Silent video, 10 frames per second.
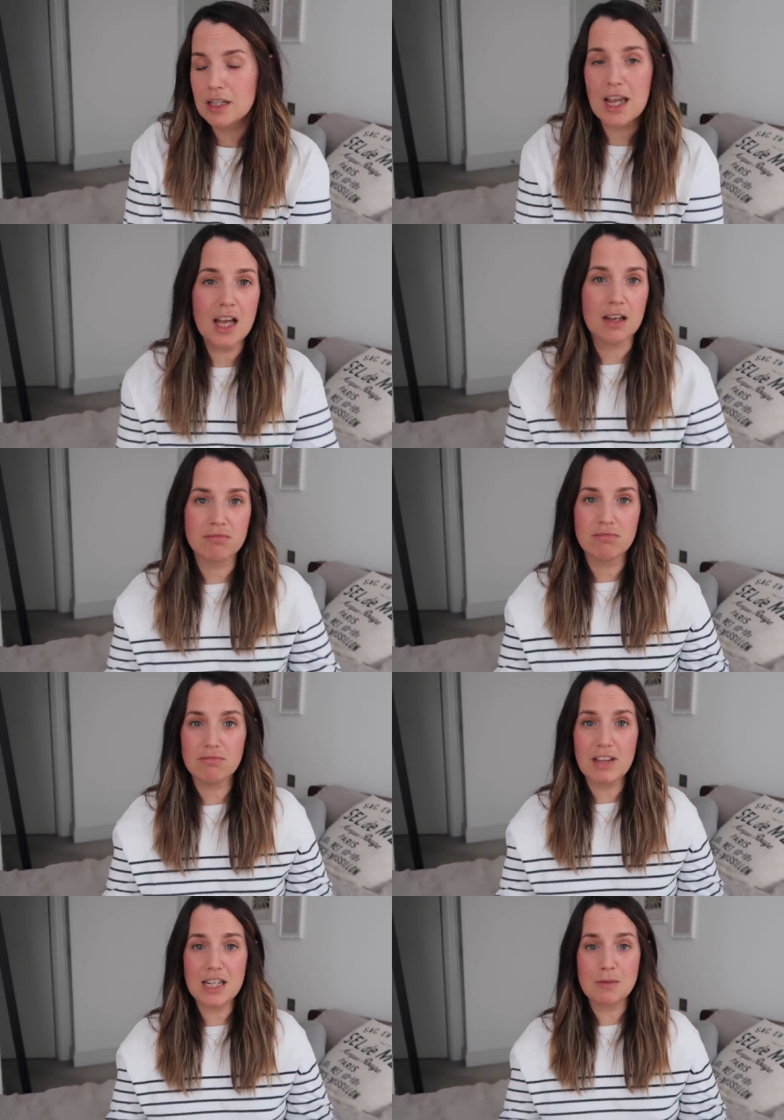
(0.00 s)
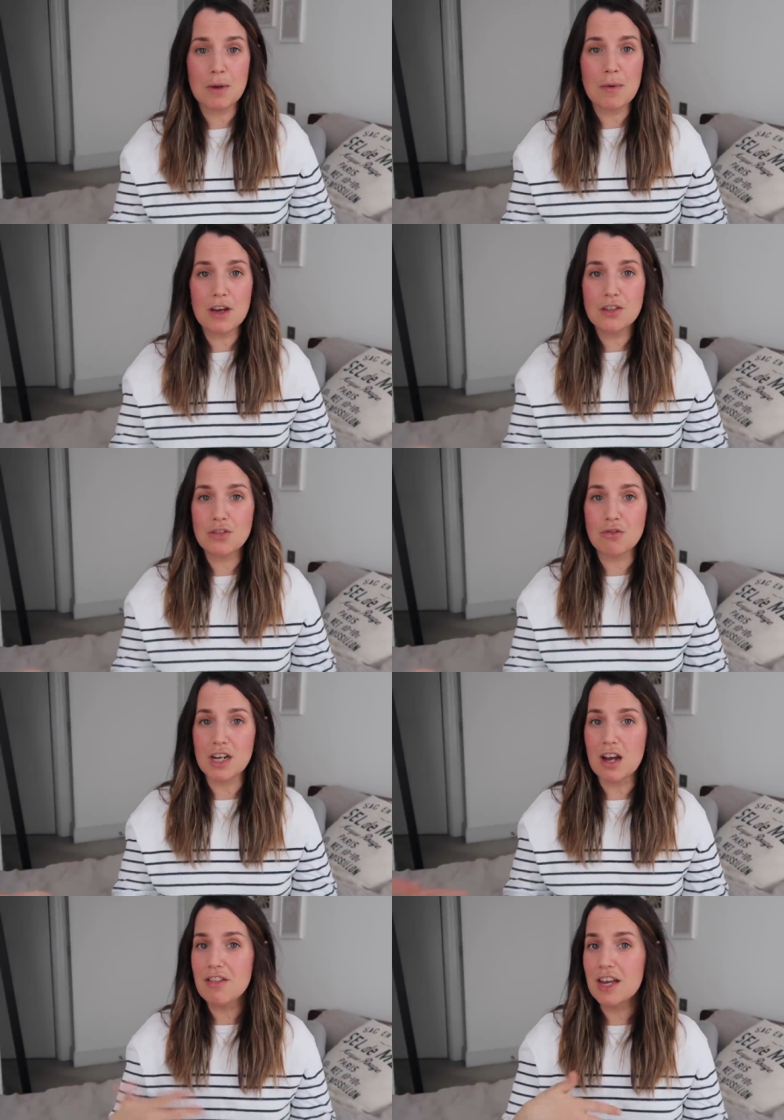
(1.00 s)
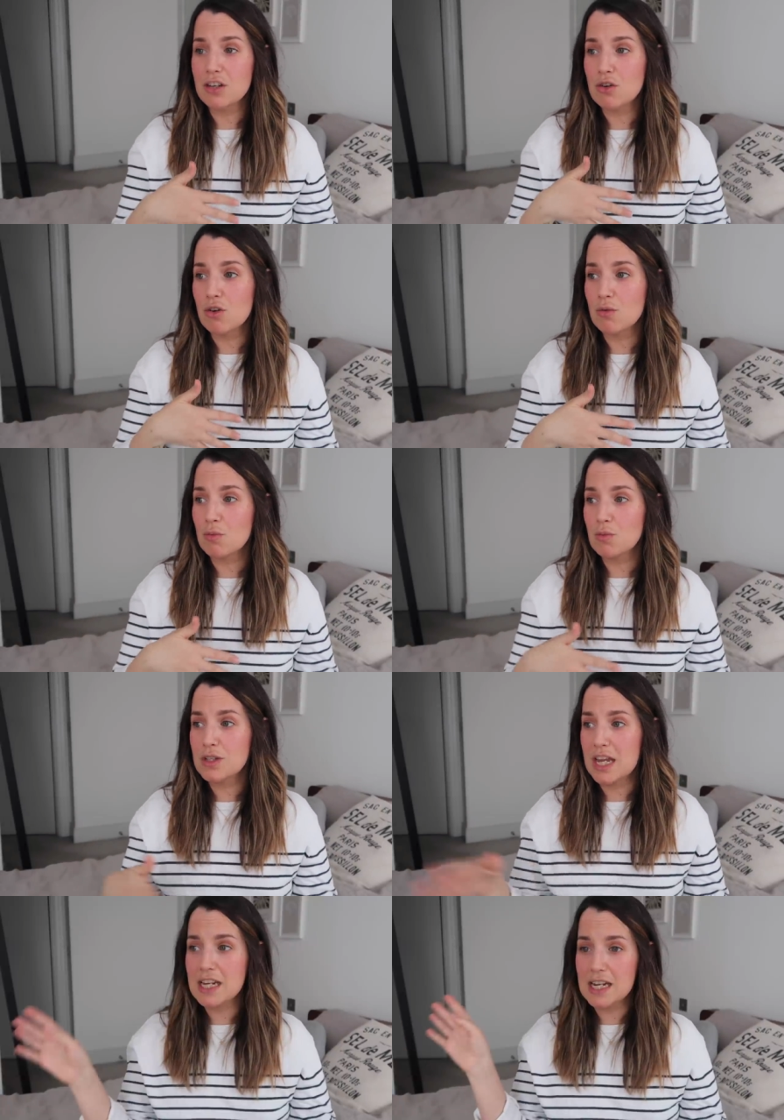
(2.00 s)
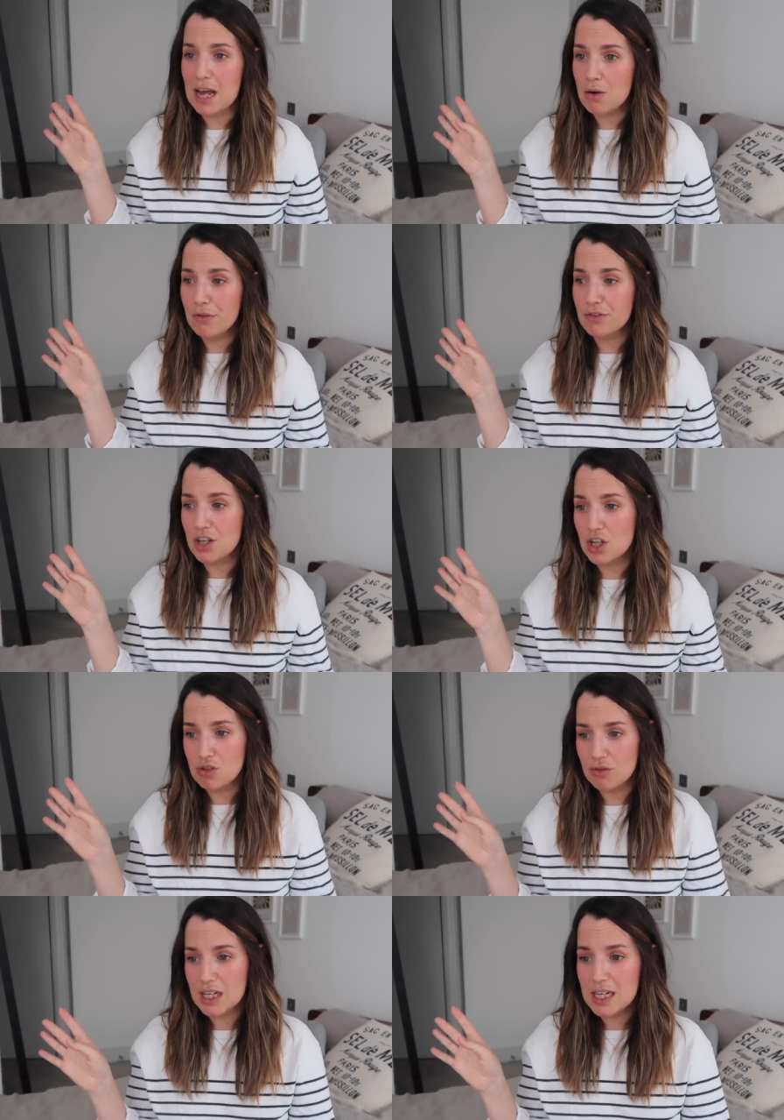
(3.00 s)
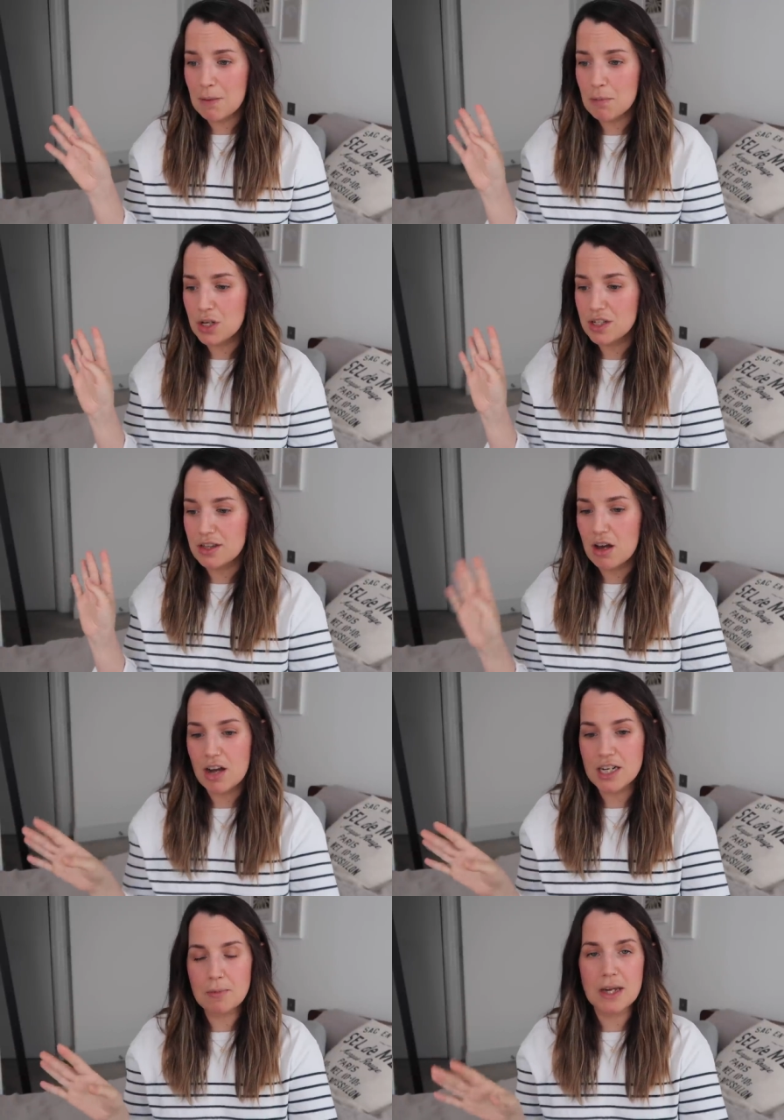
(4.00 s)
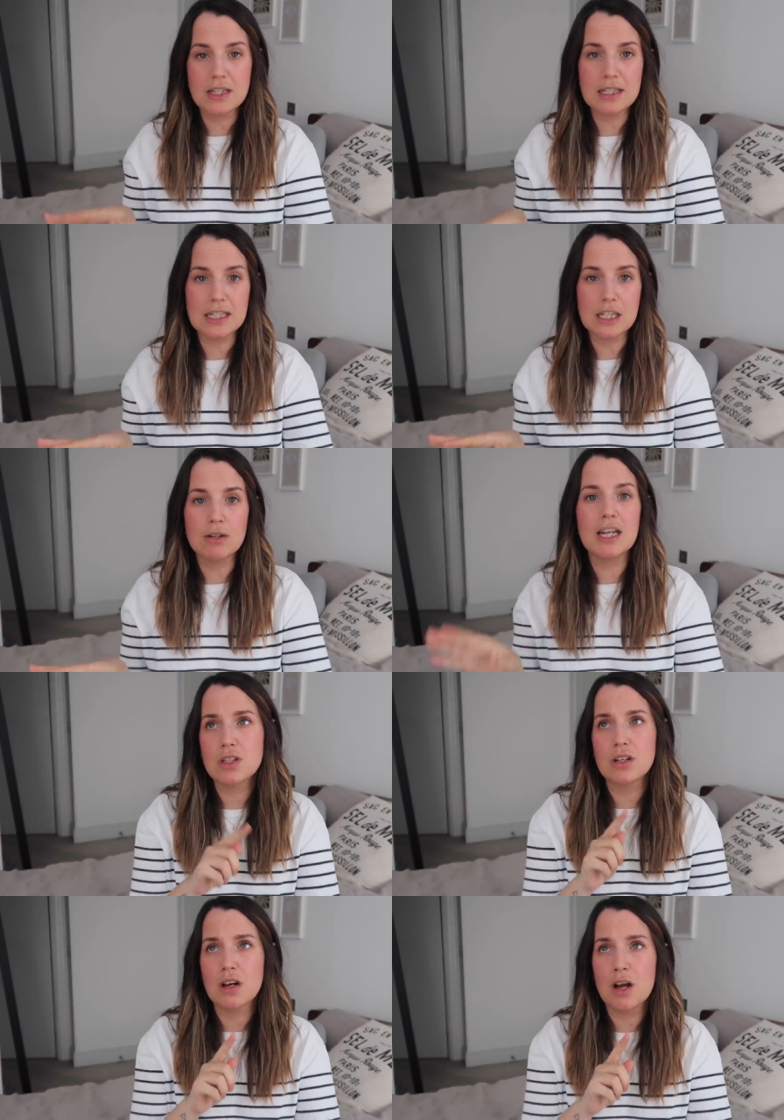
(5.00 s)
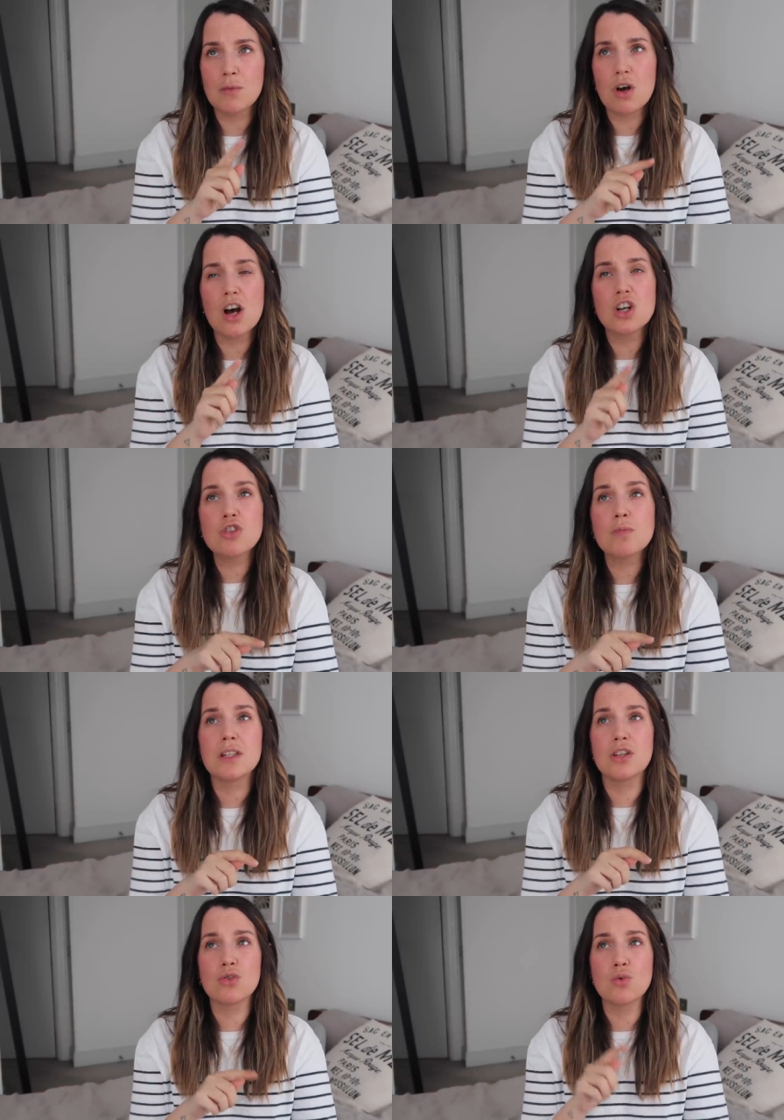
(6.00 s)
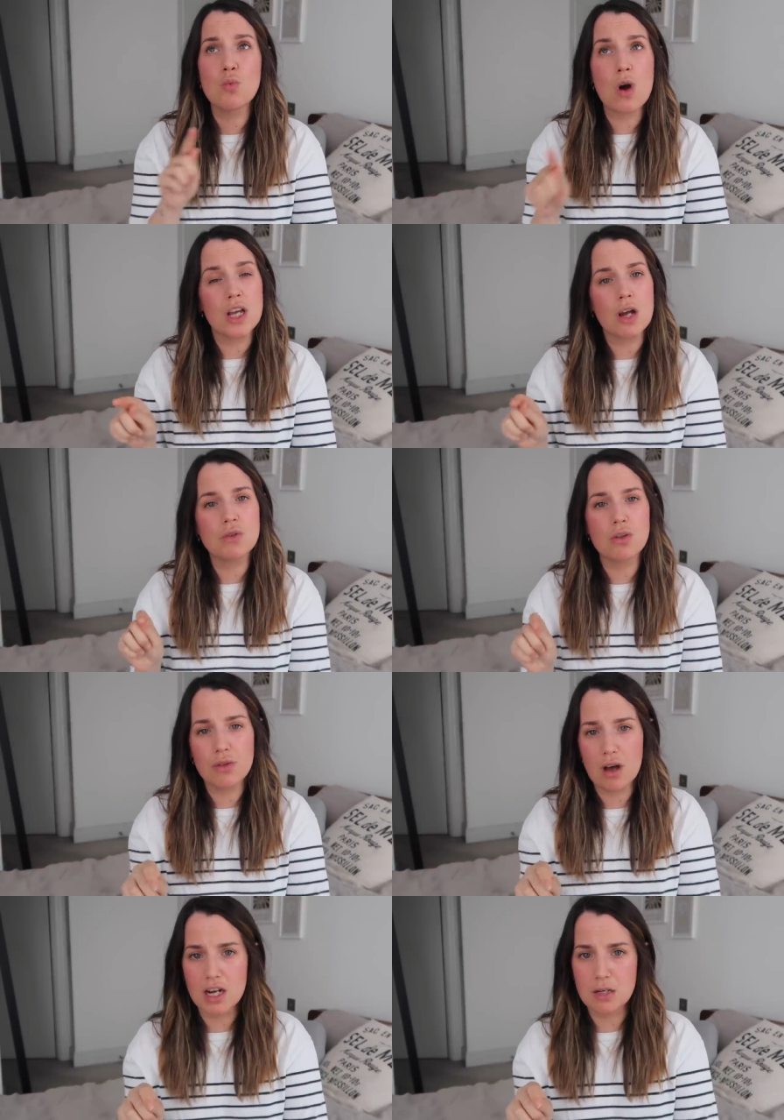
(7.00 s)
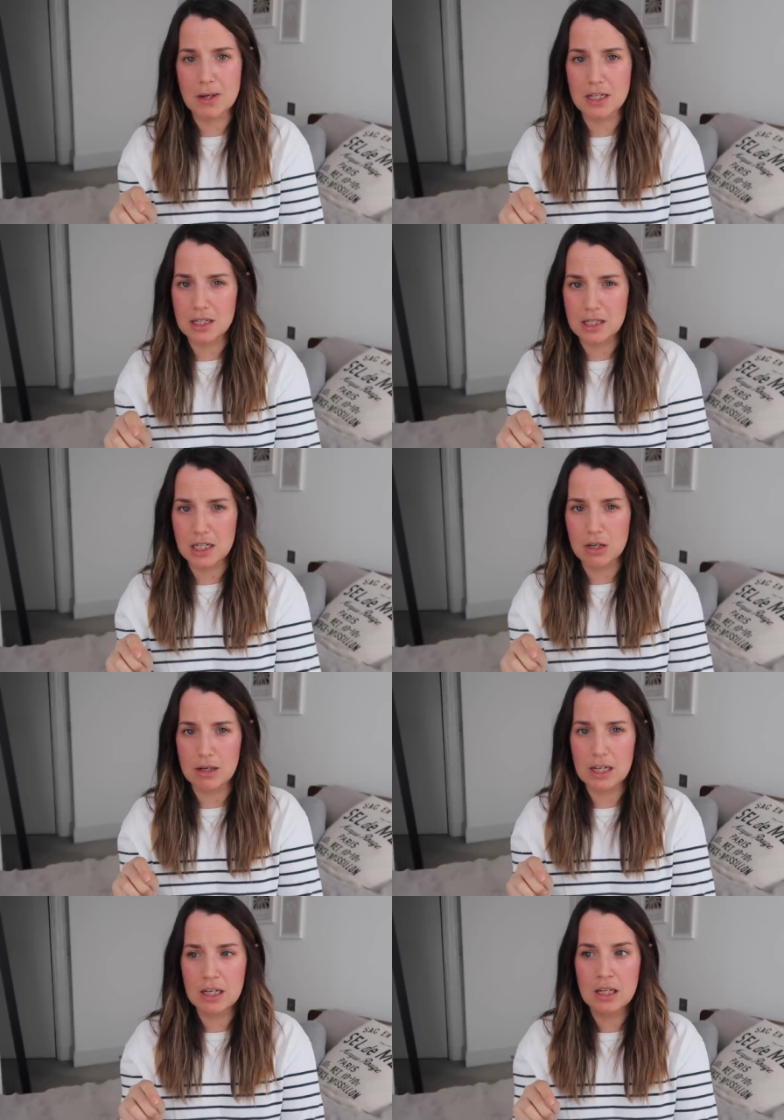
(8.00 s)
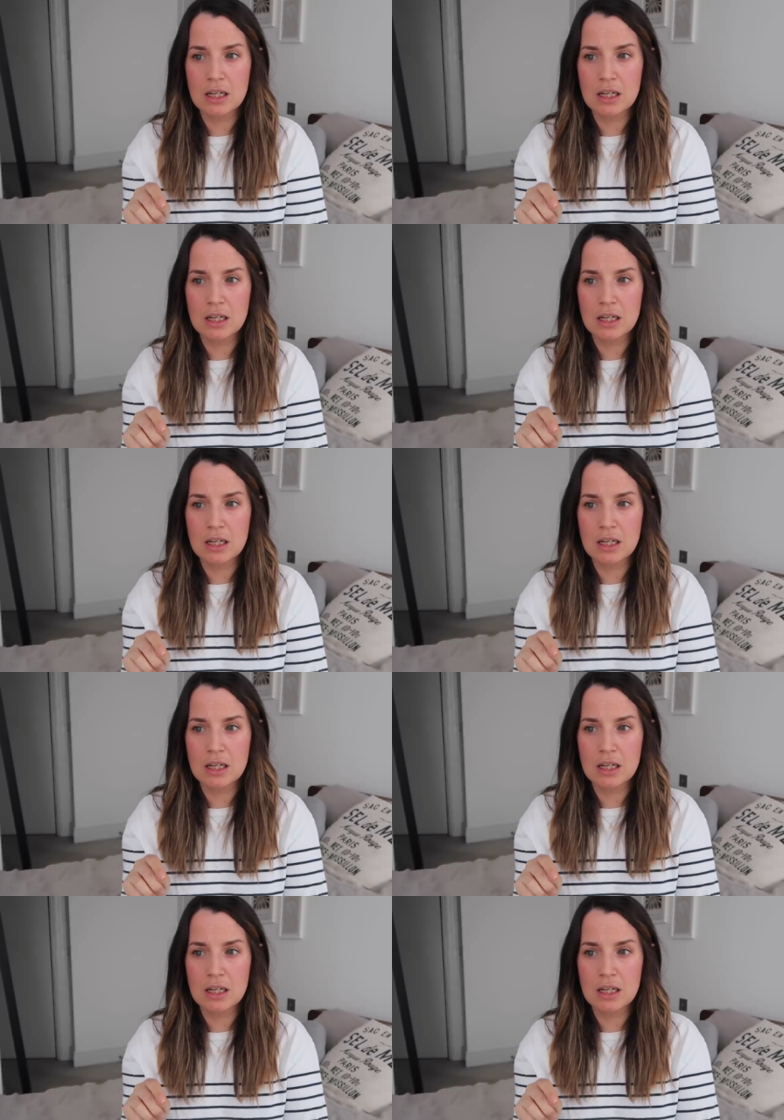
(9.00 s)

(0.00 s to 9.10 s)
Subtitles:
Yeah, that's my birth story. I then got taken out of surgery and put into the high dependency unit. I'm not 100% sure why I was on the high dependency unit.